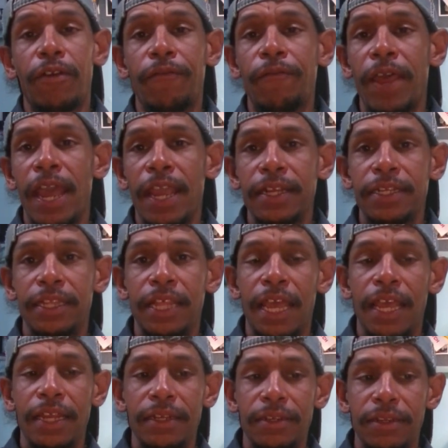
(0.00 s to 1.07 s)
a fact
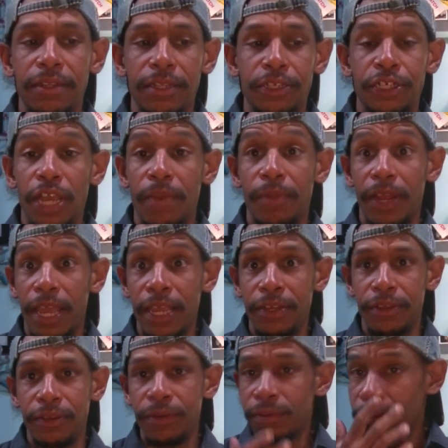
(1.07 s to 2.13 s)
that the job that I
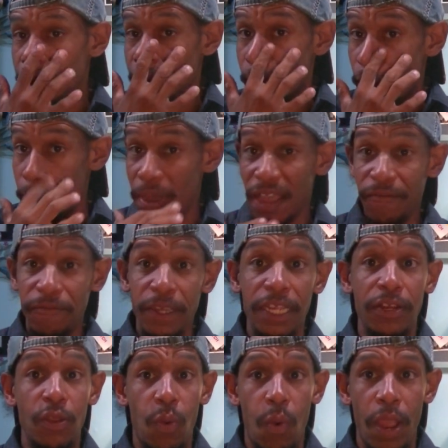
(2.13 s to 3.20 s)
do, I'm on my
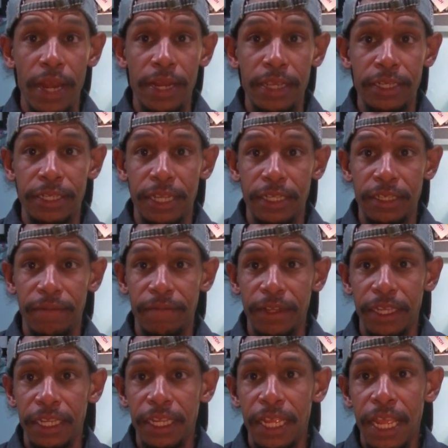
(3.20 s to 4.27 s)
feet quite
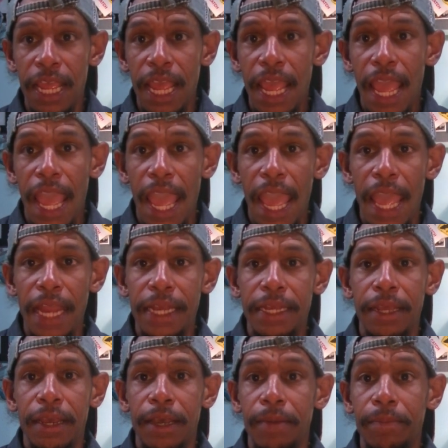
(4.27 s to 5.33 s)
extensively. And
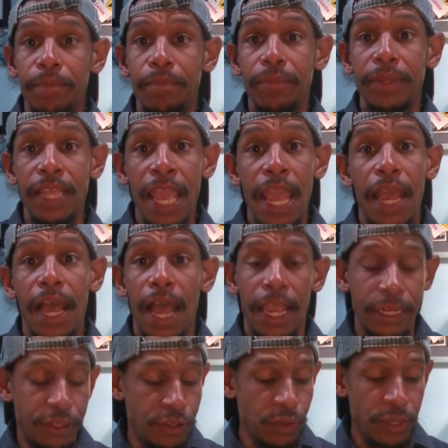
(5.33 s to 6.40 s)
um, yeah, I
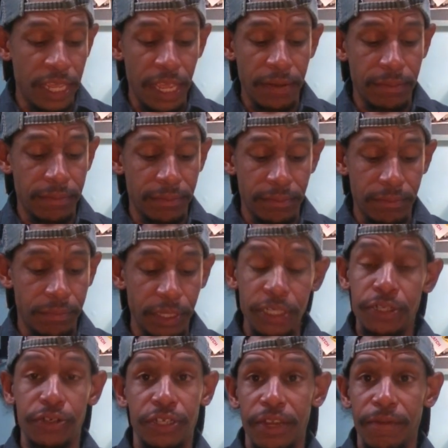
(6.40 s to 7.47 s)
do get
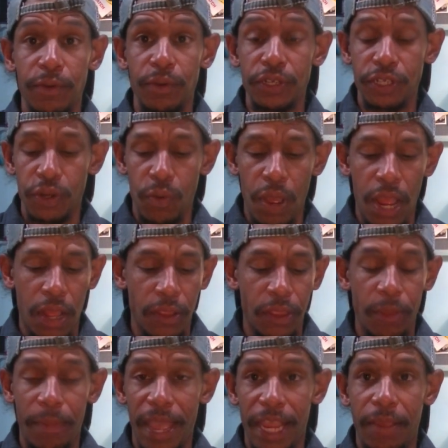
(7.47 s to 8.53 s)
blisters every once in a while on
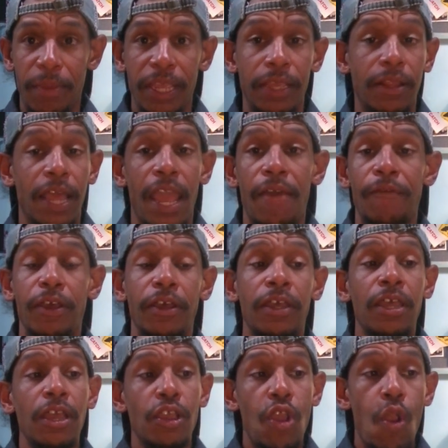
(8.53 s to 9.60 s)
the back of my heel. I have a
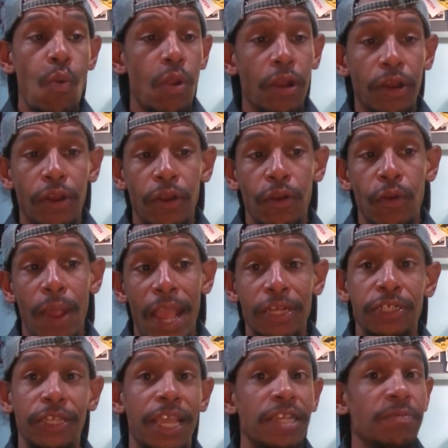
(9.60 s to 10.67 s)
coworker who
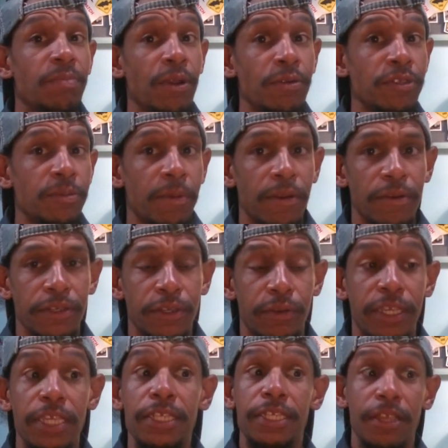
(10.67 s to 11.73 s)
actually has bone spurs, so
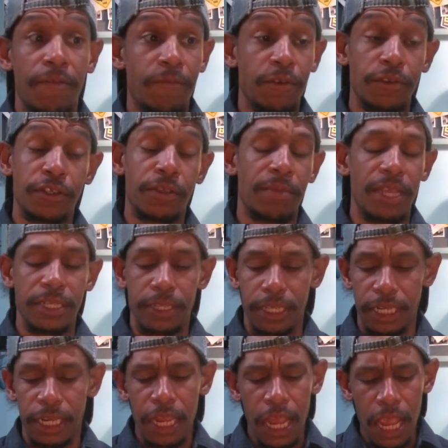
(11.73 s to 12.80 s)
he suffers
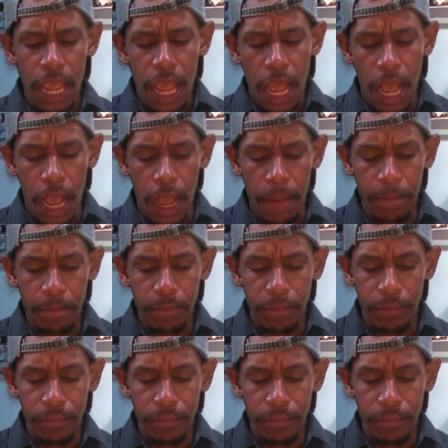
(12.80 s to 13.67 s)
immensely, um,